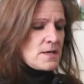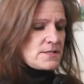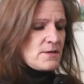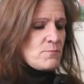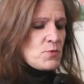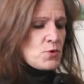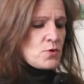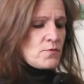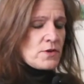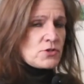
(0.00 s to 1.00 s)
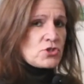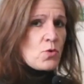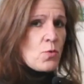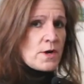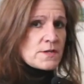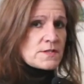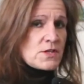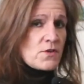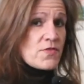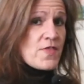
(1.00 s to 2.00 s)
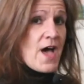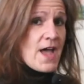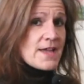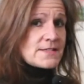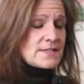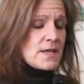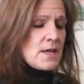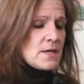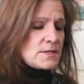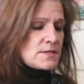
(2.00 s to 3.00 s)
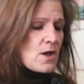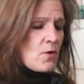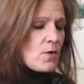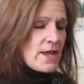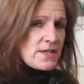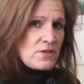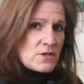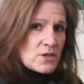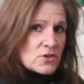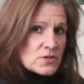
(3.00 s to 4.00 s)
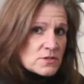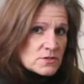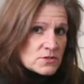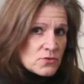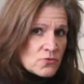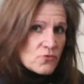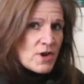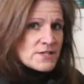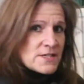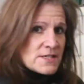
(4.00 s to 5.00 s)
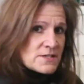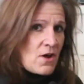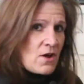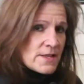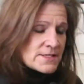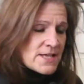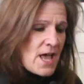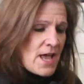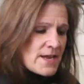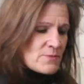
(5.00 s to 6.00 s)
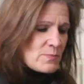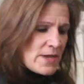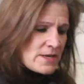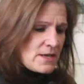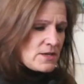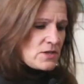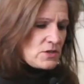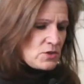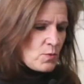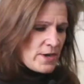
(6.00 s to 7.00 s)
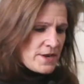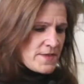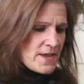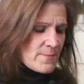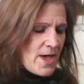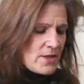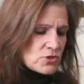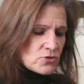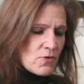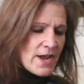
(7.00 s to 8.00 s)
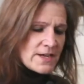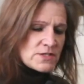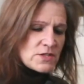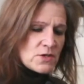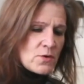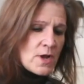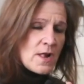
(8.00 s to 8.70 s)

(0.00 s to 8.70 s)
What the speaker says: to move towards your thighs. So you can do crunches all the time, but you want to think about trying to